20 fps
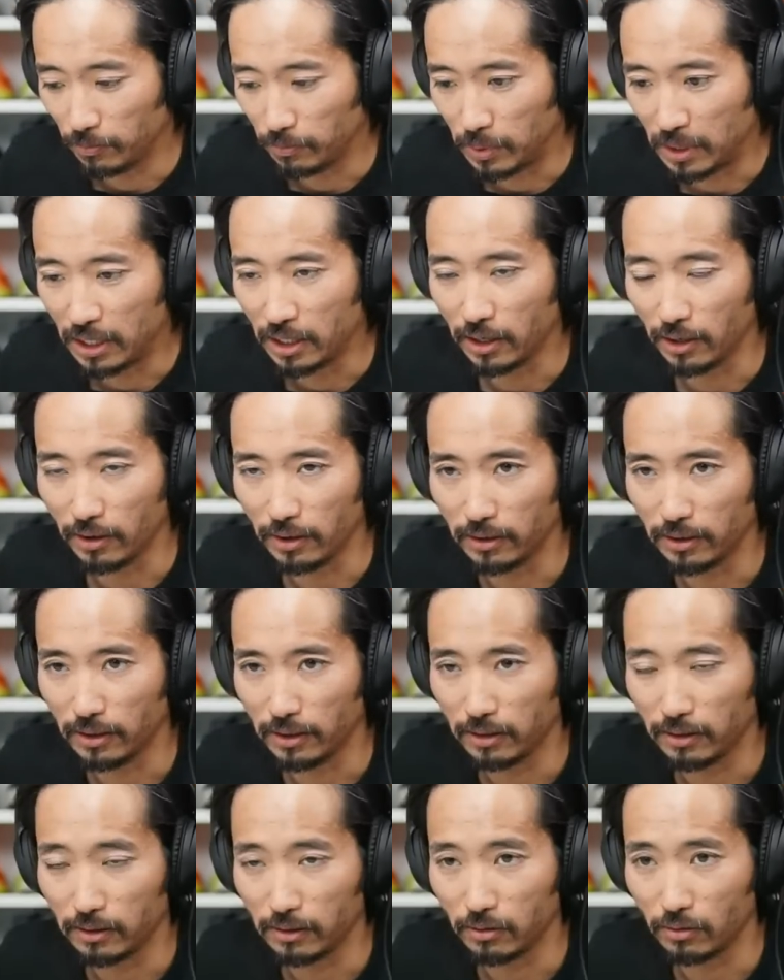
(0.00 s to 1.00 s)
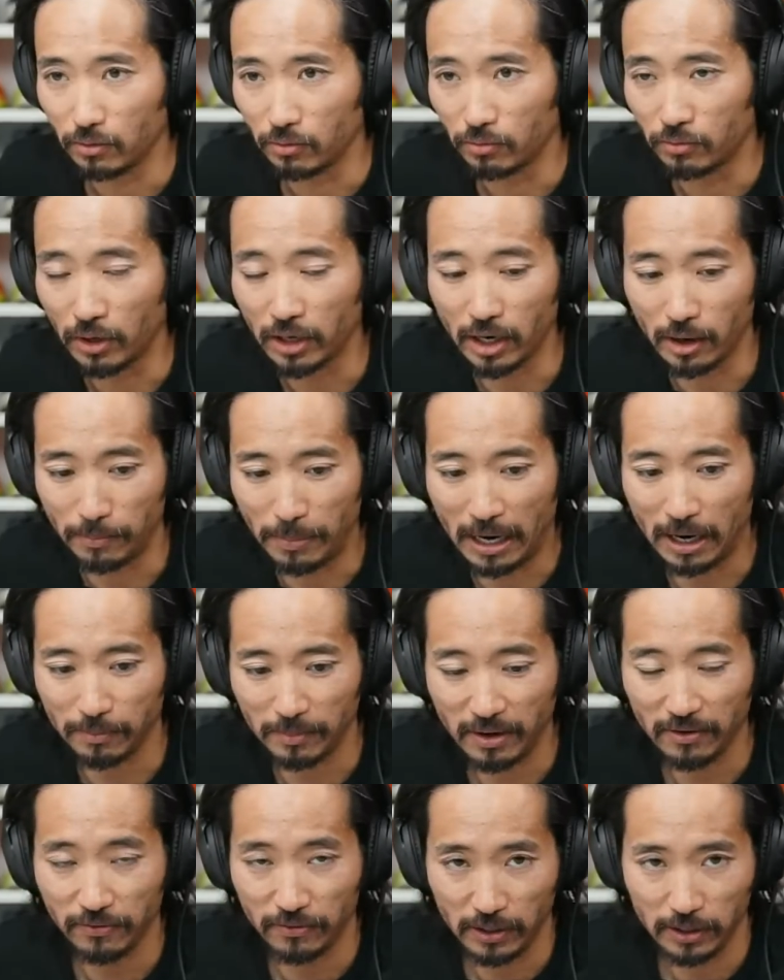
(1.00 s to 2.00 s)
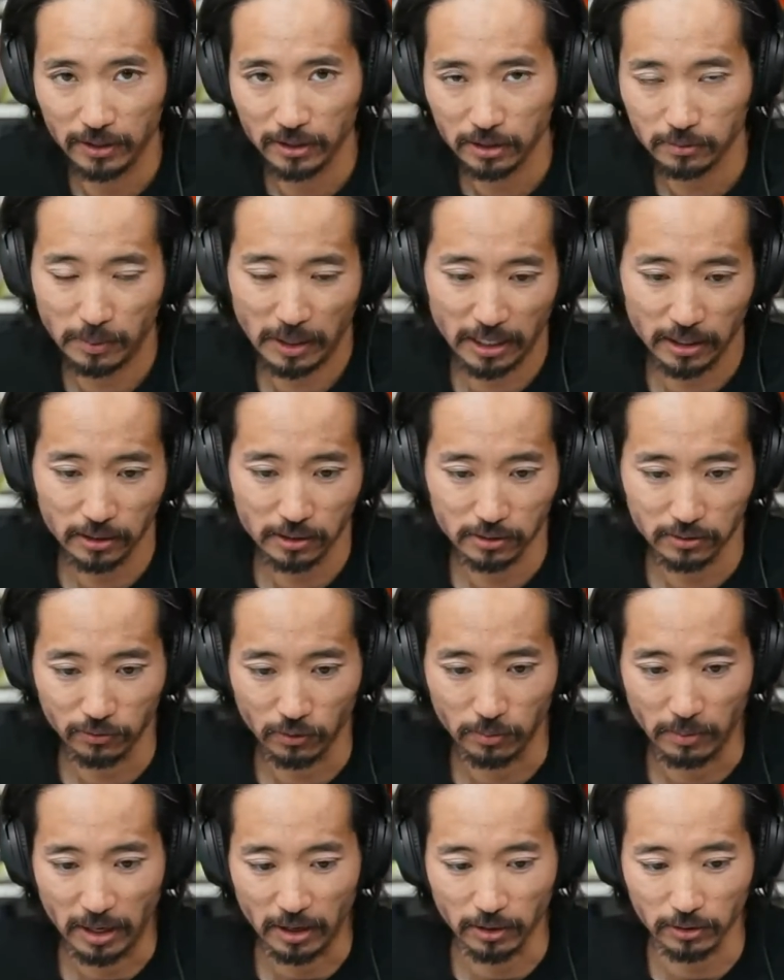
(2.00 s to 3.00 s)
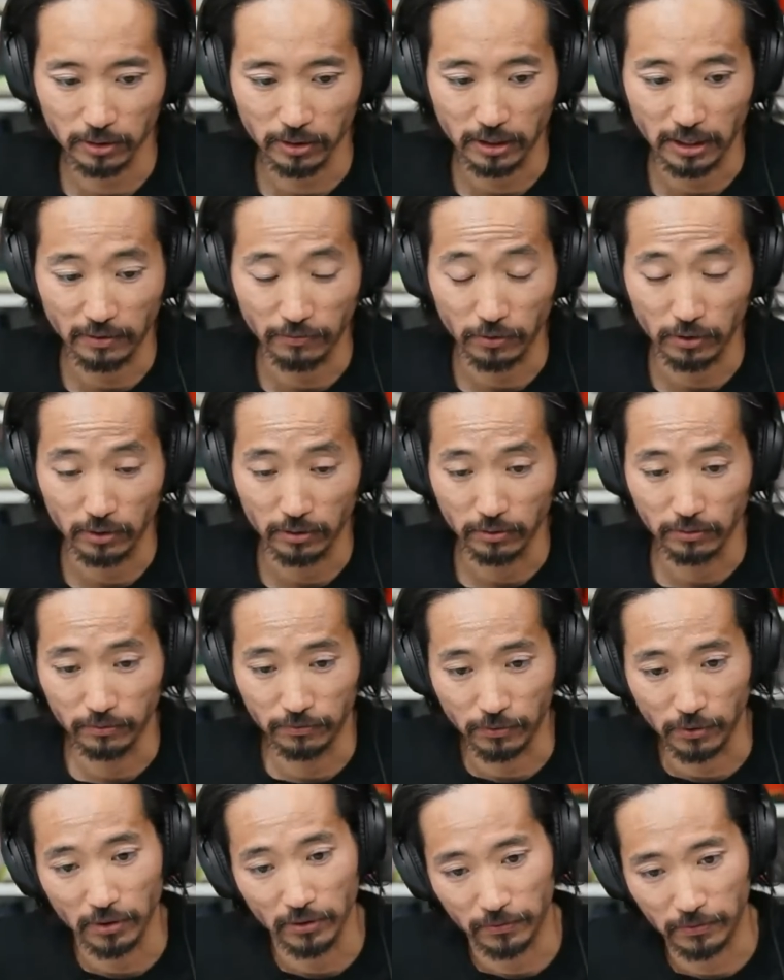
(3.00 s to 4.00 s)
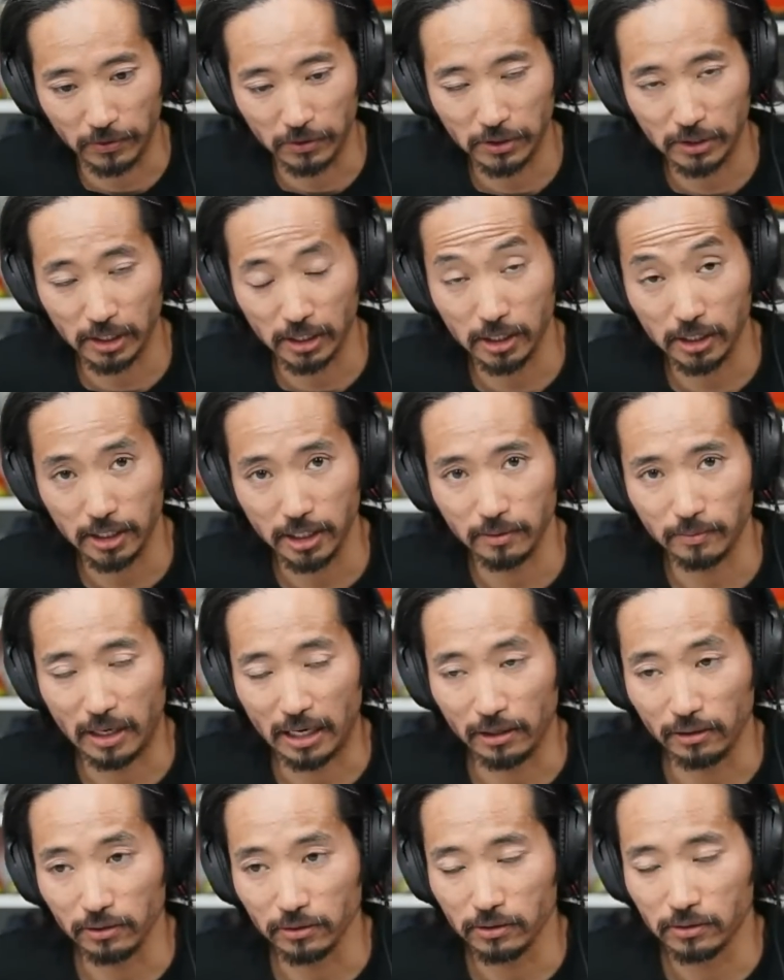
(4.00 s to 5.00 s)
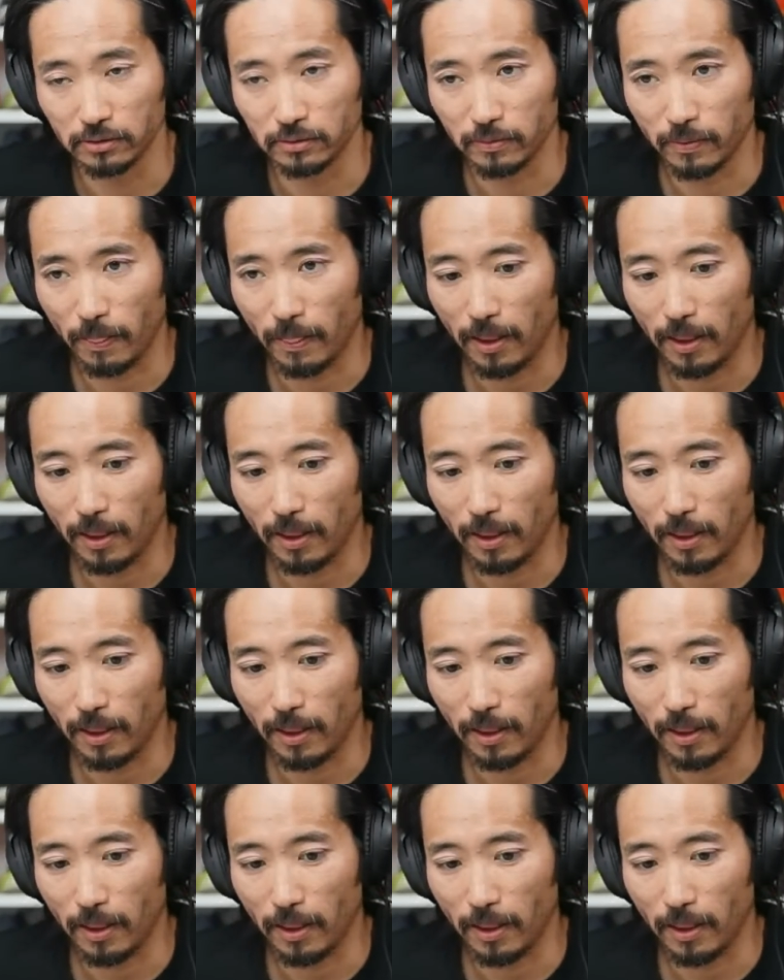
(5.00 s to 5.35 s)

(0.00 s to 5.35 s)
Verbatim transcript: be run about my fitness pace for marathon effort for the first 16 miles